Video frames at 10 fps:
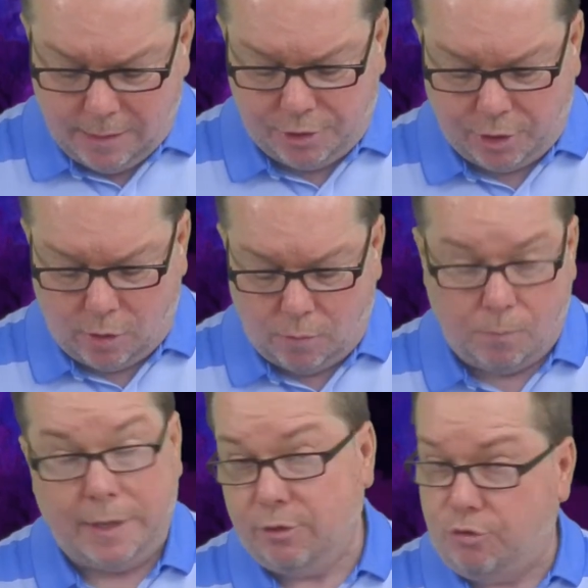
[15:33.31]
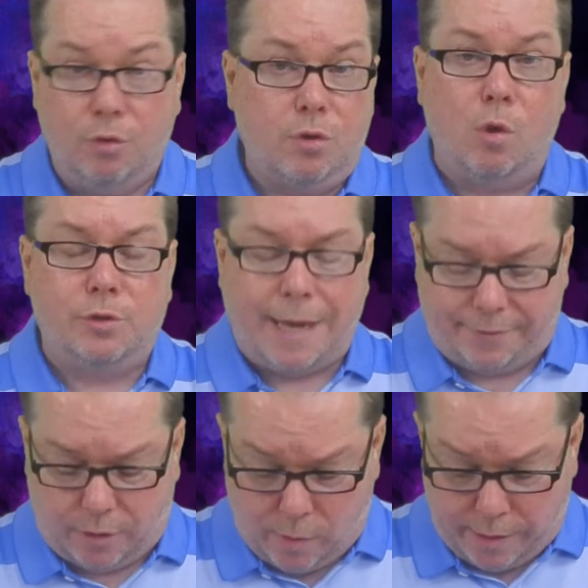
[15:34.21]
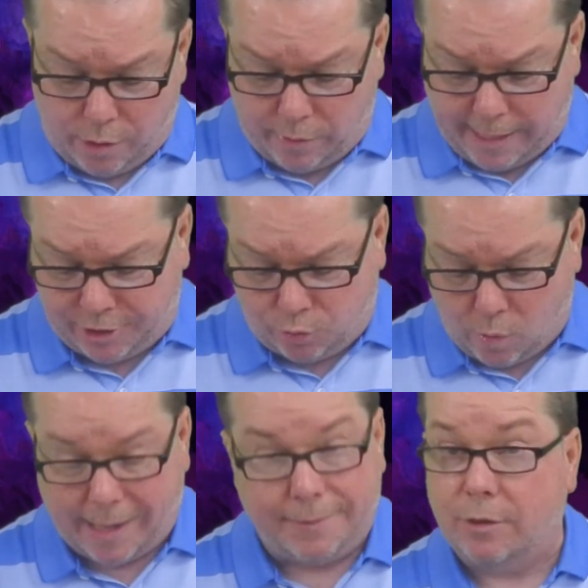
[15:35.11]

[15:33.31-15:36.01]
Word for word: So when truth goes out the window, guess what?